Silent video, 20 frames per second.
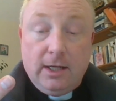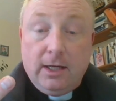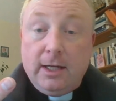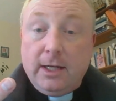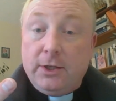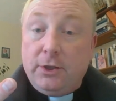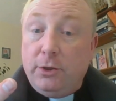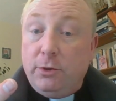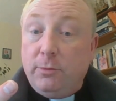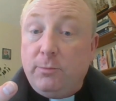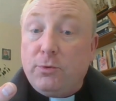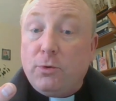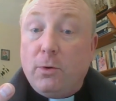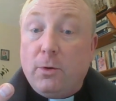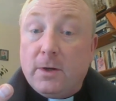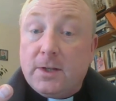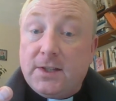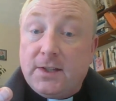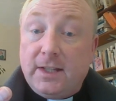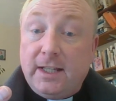and who
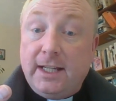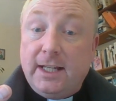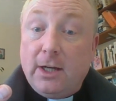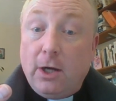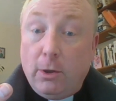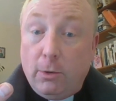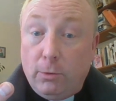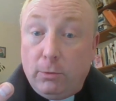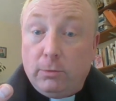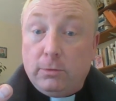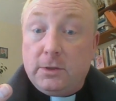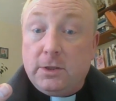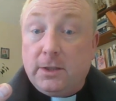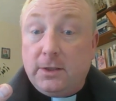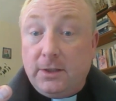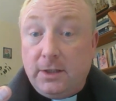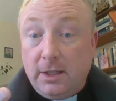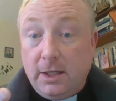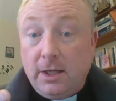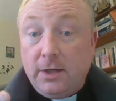brought the Old
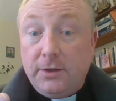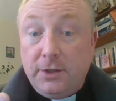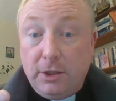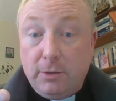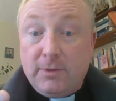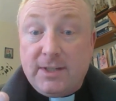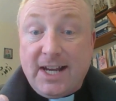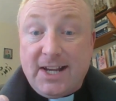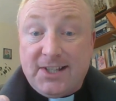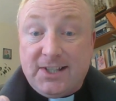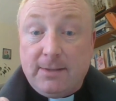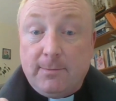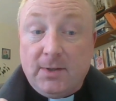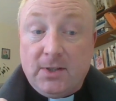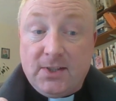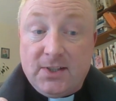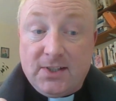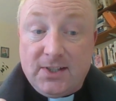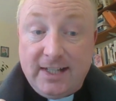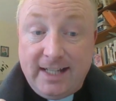and the New
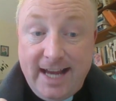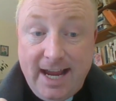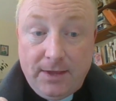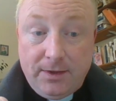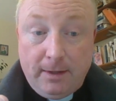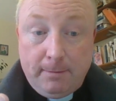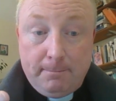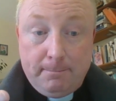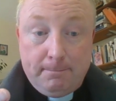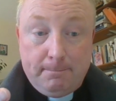Testaments together.